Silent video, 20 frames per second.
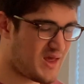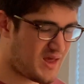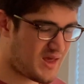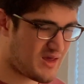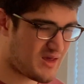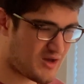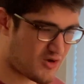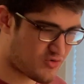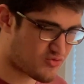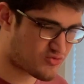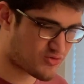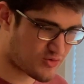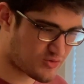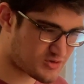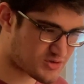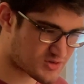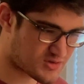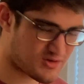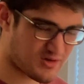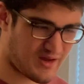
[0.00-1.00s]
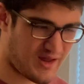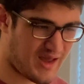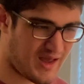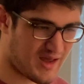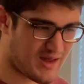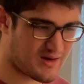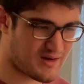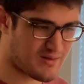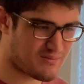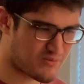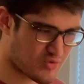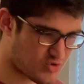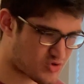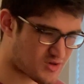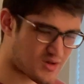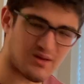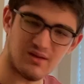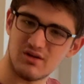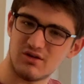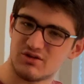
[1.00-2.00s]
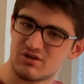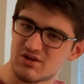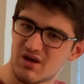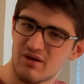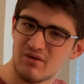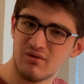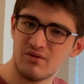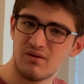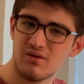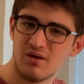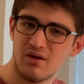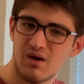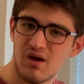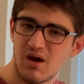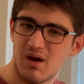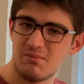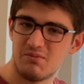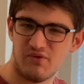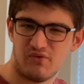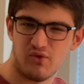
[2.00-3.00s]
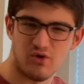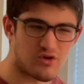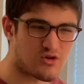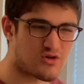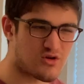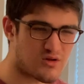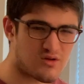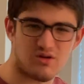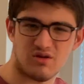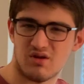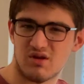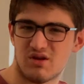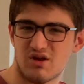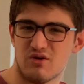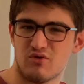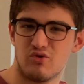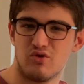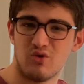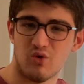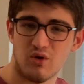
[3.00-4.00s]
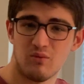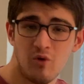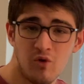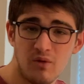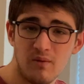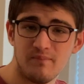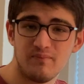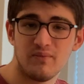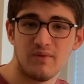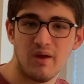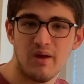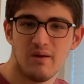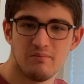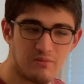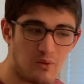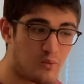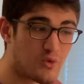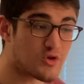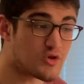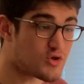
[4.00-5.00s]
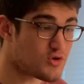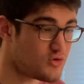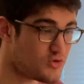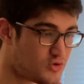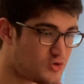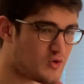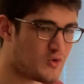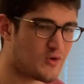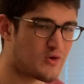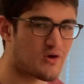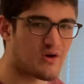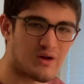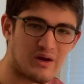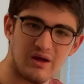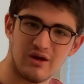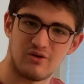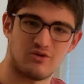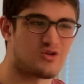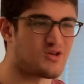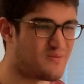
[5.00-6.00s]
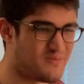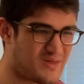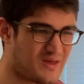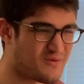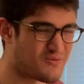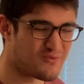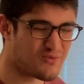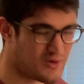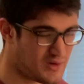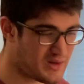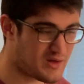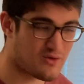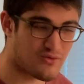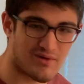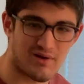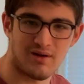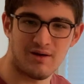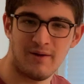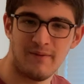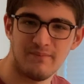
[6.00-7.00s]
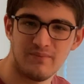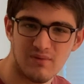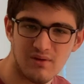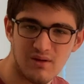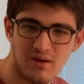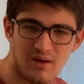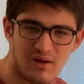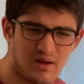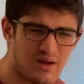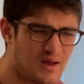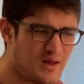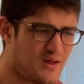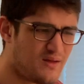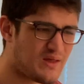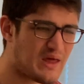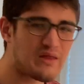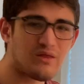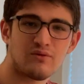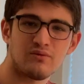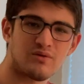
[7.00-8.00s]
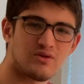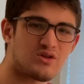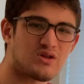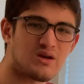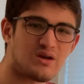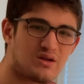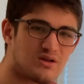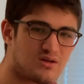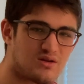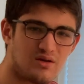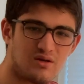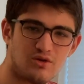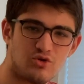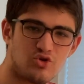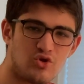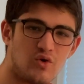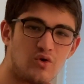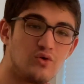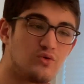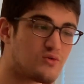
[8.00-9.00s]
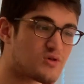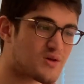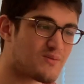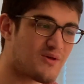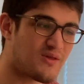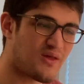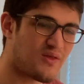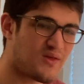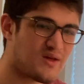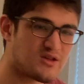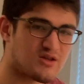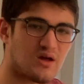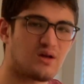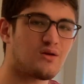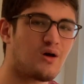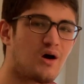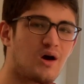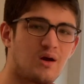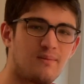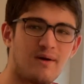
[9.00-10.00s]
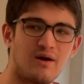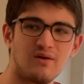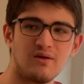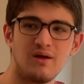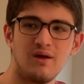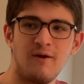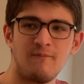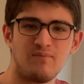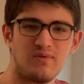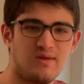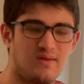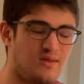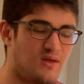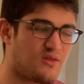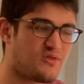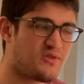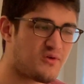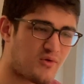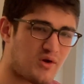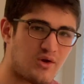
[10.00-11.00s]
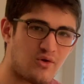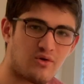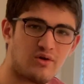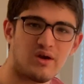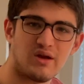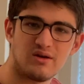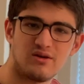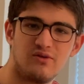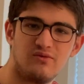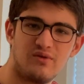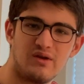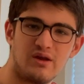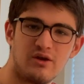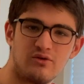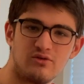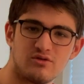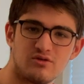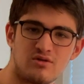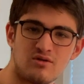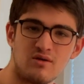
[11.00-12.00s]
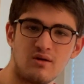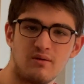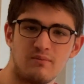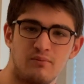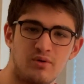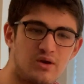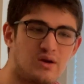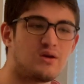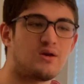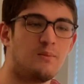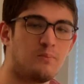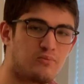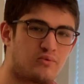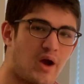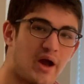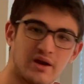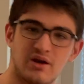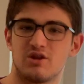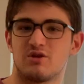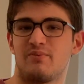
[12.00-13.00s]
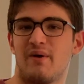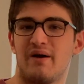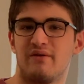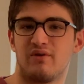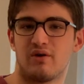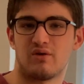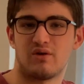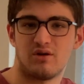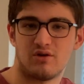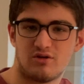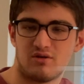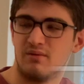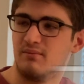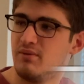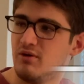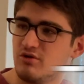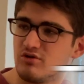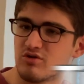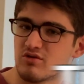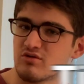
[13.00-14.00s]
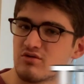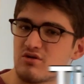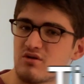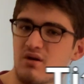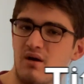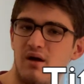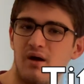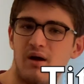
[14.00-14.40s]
engrossed and immersed in the sound before it starts to sound normal. But once you do, you're going to hear something really great. The other reason is to show you some of the things I talk about in the theory-oriented videos put into practice by various composers.